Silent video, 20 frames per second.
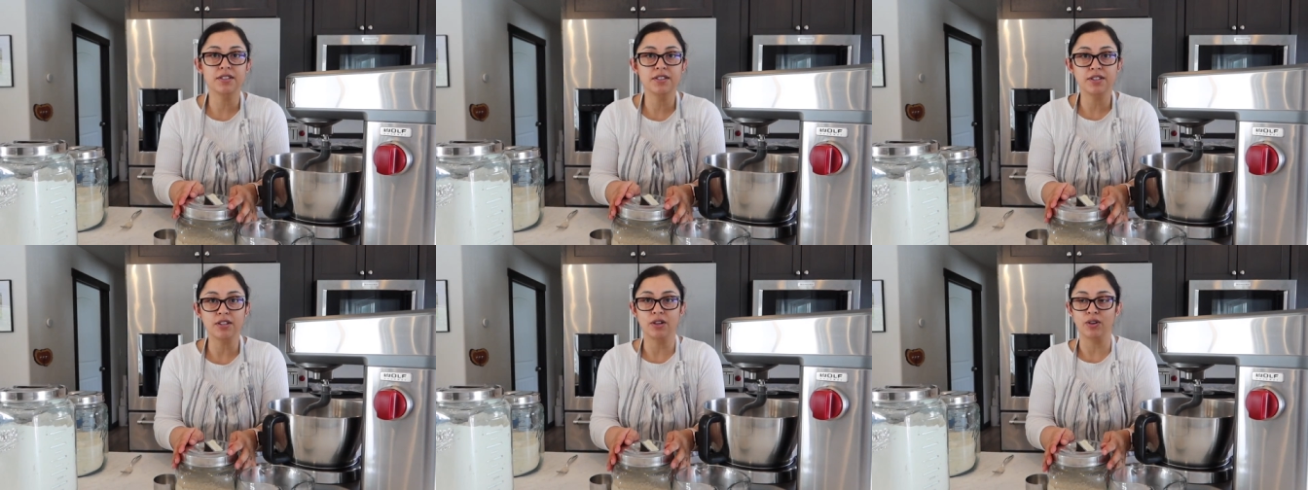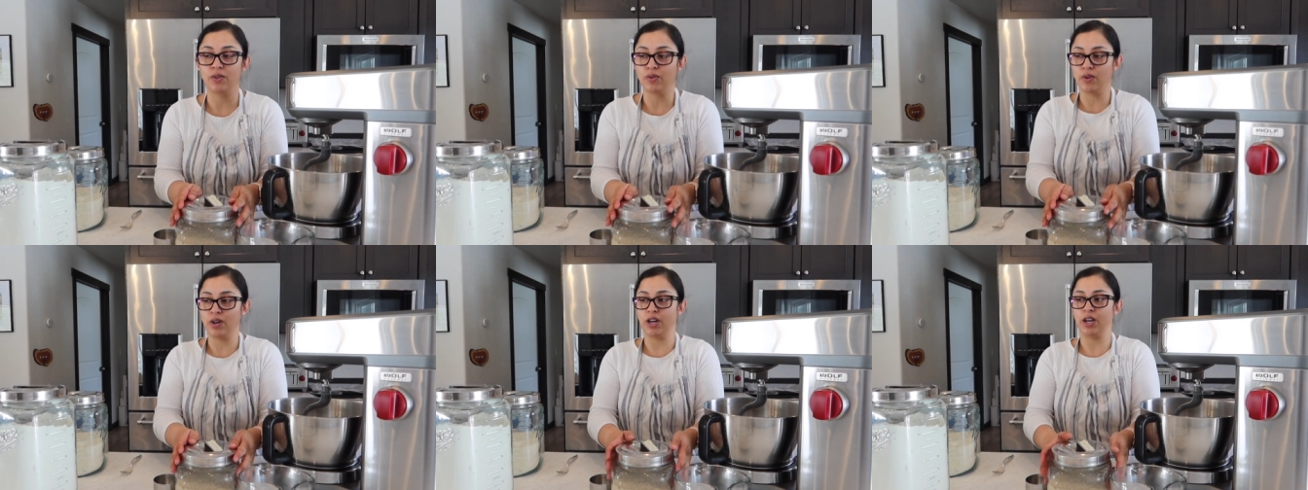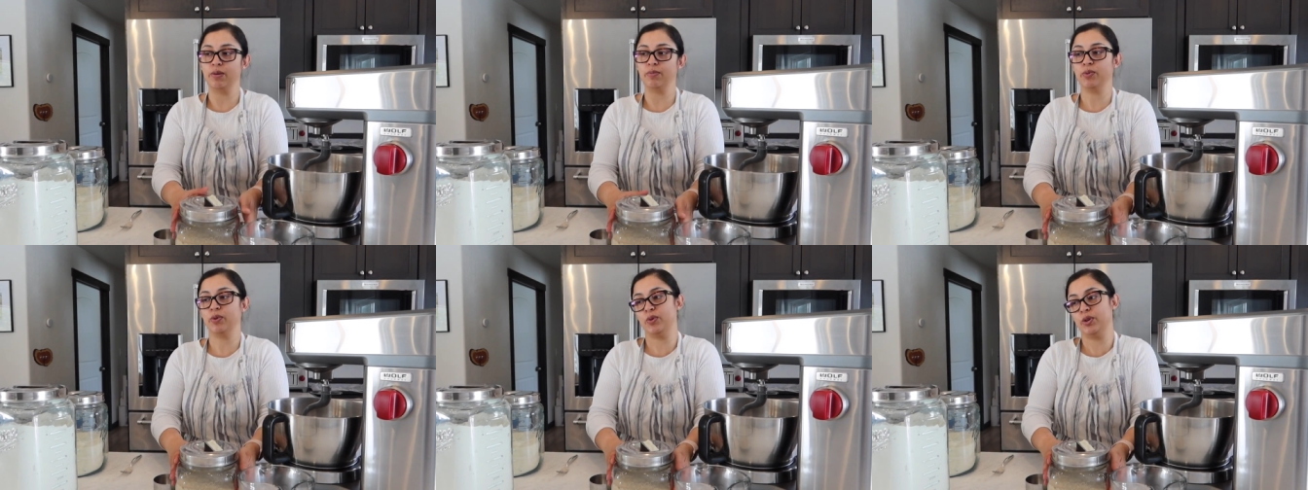so
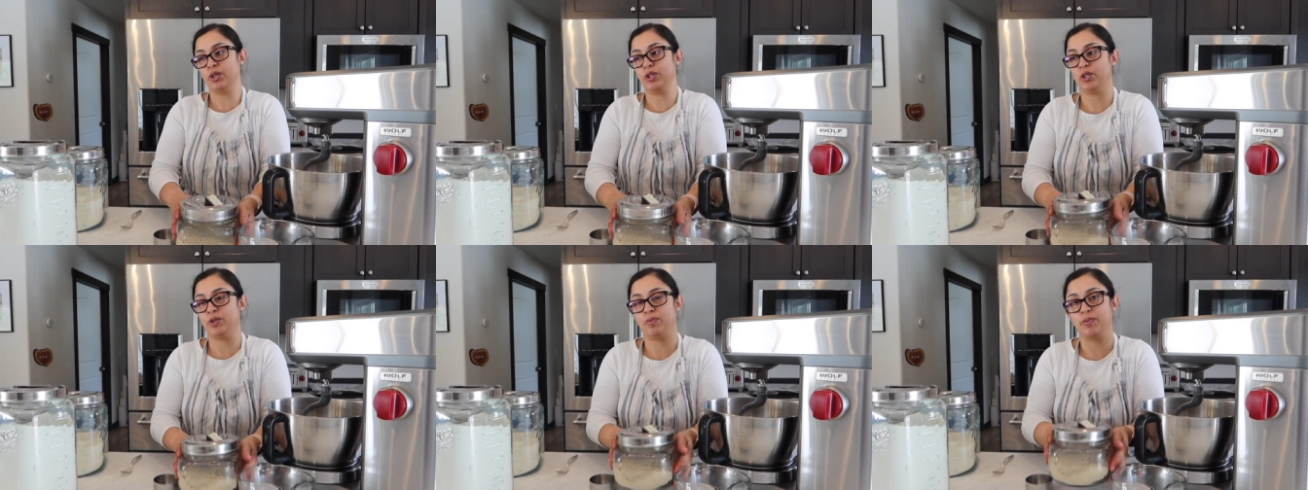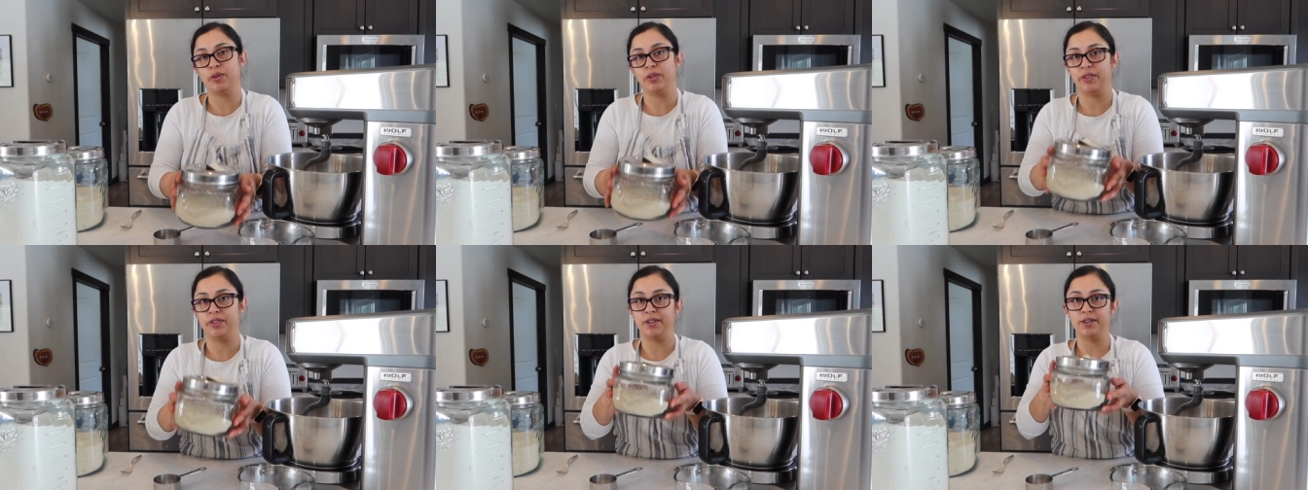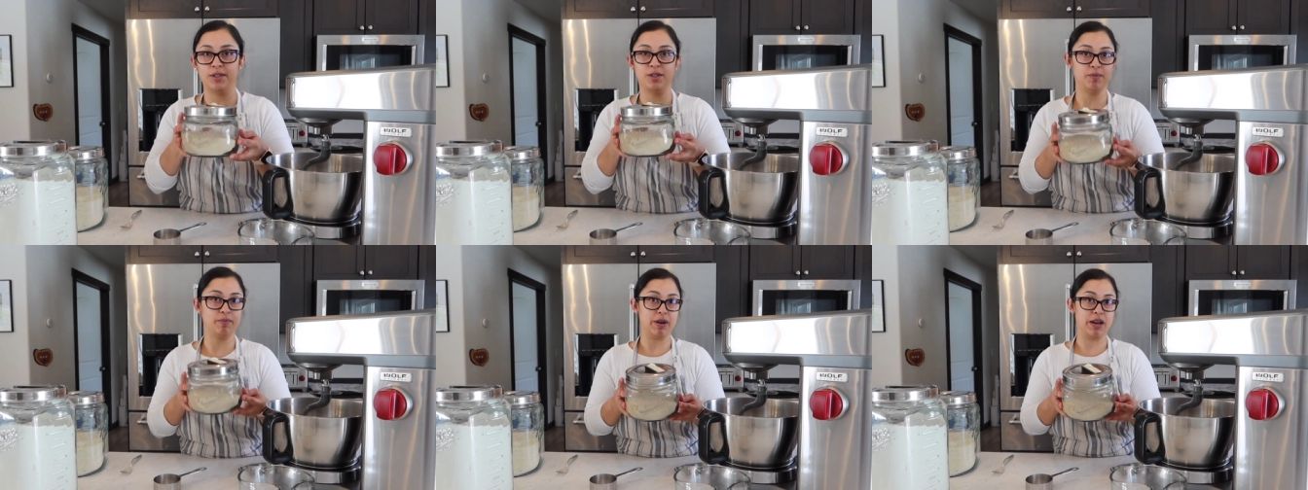I'm going to put
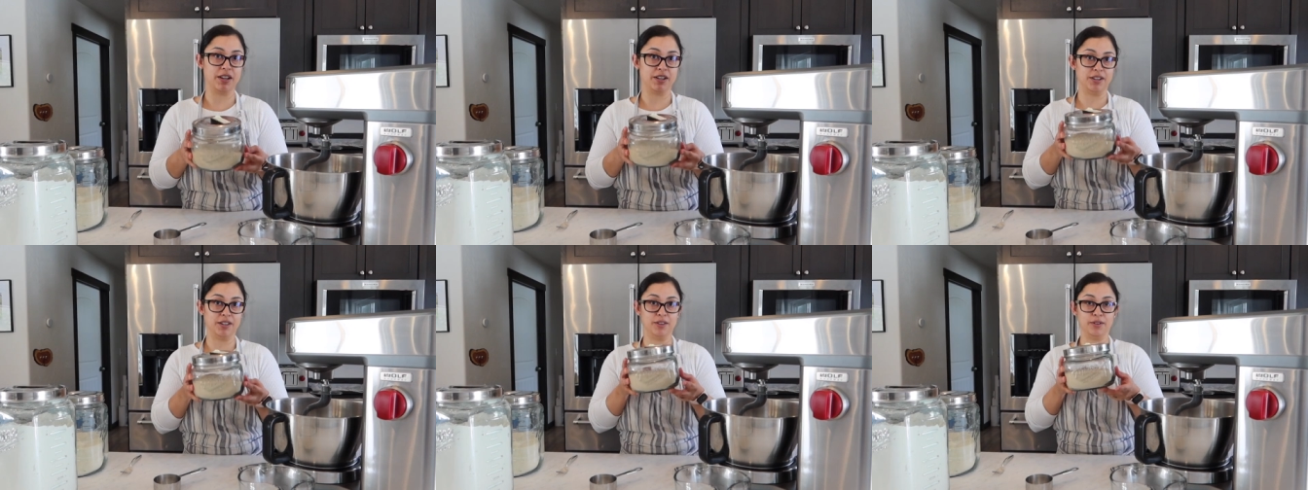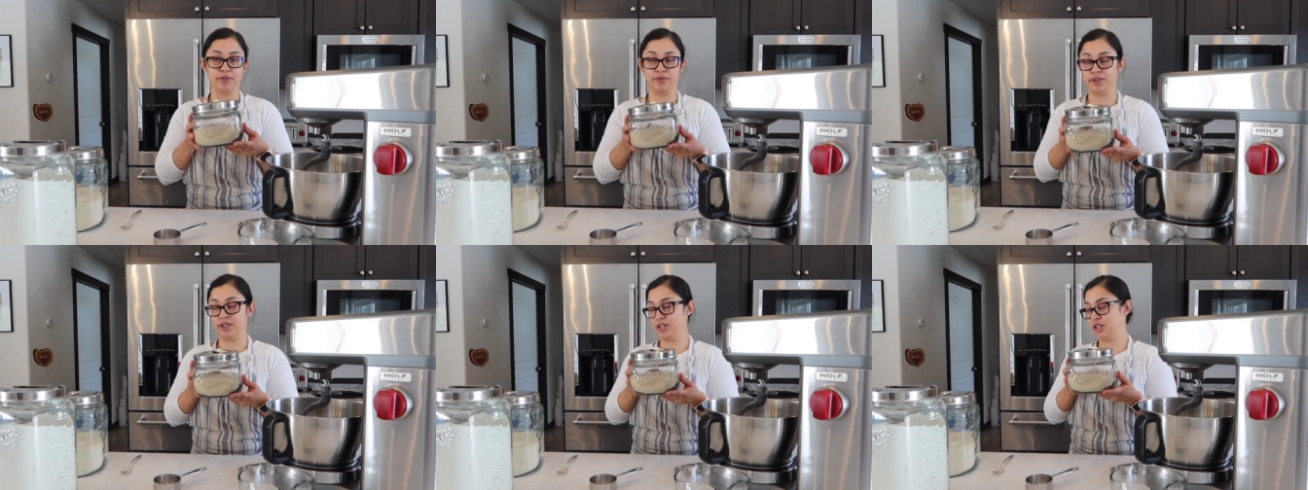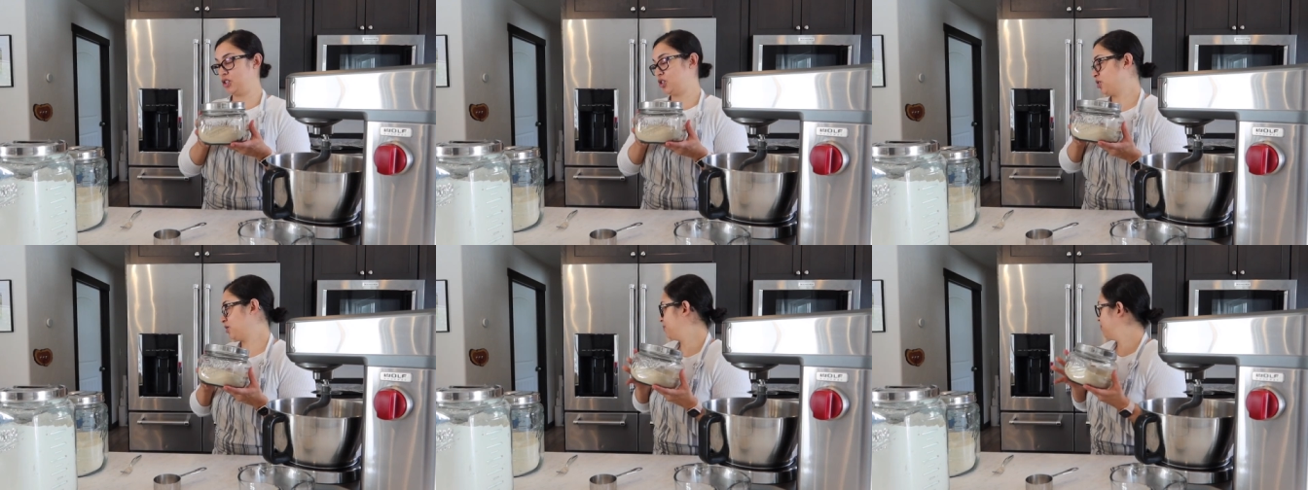this back in the
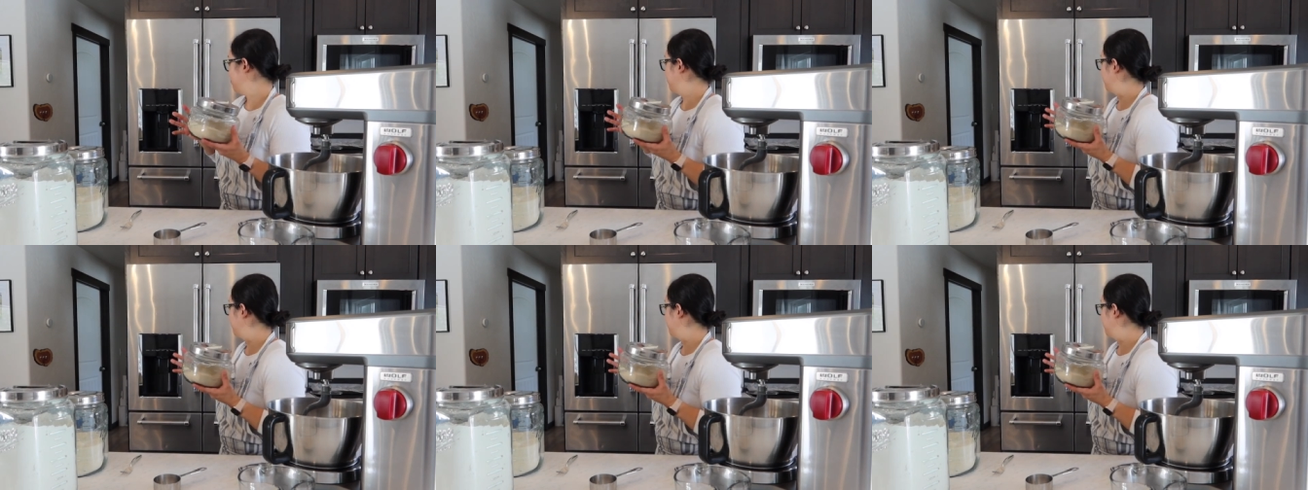fridge.